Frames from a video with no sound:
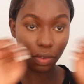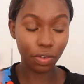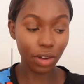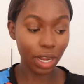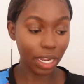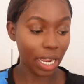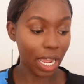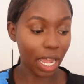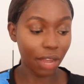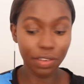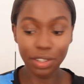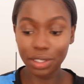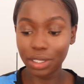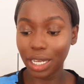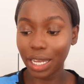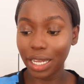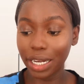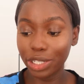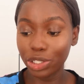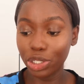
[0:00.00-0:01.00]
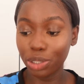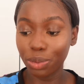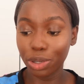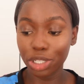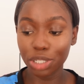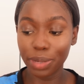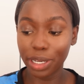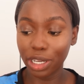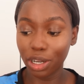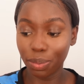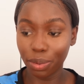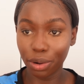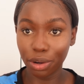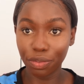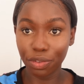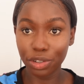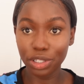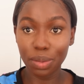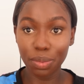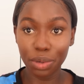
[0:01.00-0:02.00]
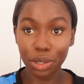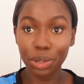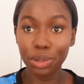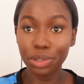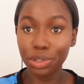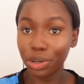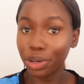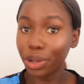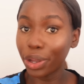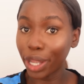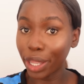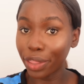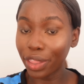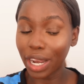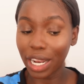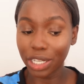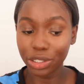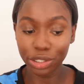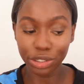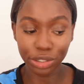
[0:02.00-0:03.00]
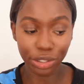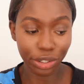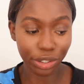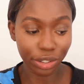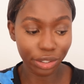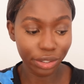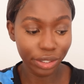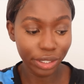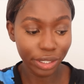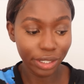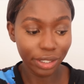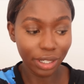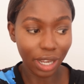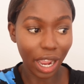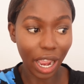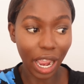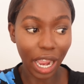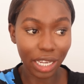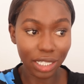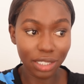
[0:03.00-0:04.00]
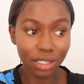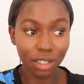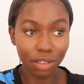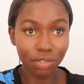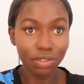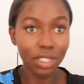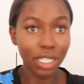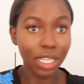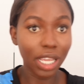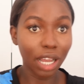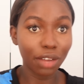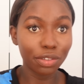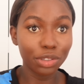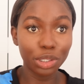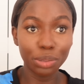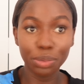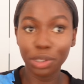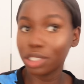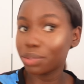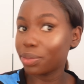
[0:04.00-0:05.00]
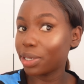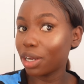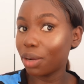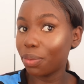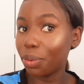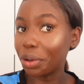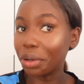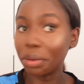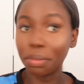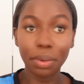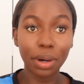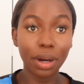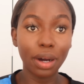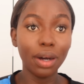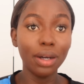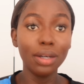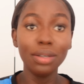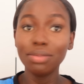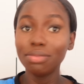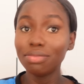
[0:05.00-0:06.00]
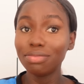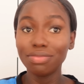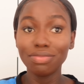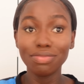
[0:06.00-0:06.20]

I feel like I have entirely too much makeup on for somebody who's going to get their lashes done. I definitely have too much makeup on, but